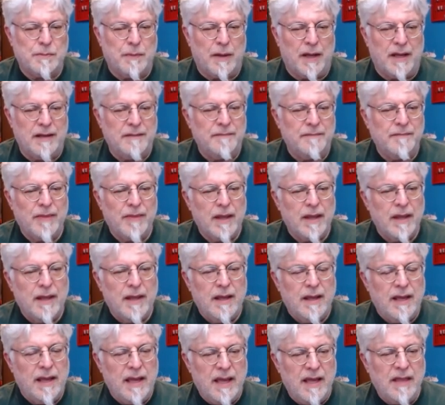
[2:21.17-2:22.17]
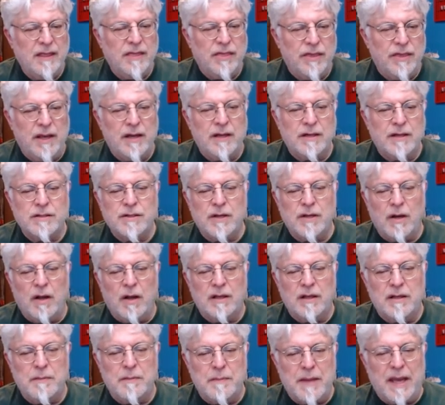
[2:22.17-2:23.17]
But in theaters and
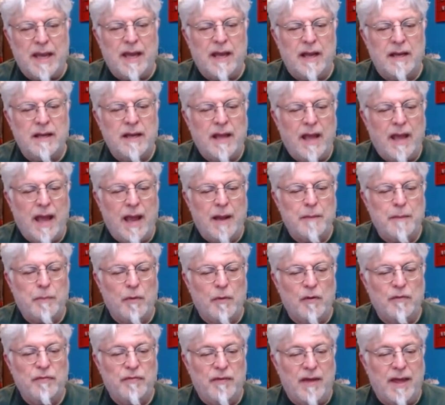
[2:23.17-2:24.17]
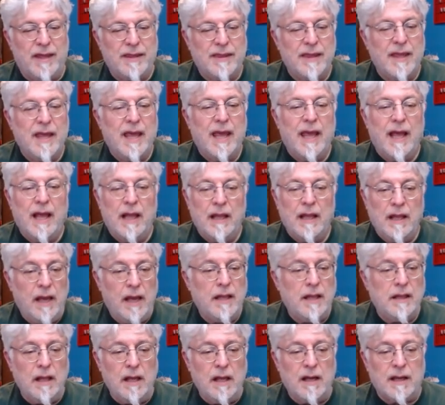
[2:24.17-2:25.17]
on demand, April 5th.
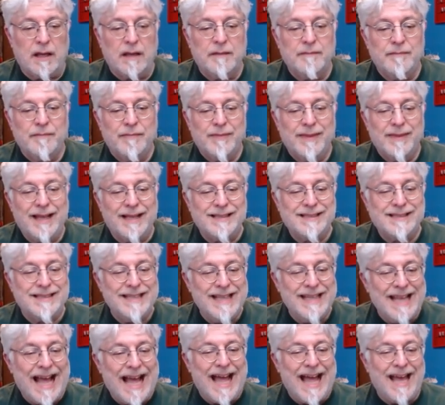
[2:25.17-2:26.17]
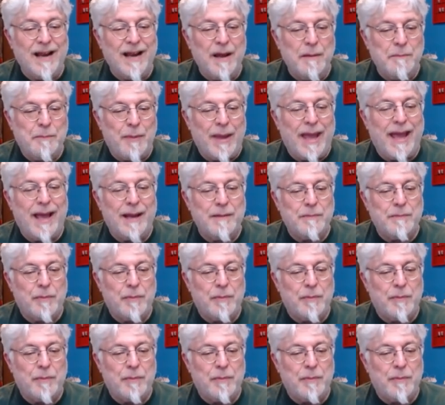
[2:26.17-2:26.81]
Hey, look. That's not a bad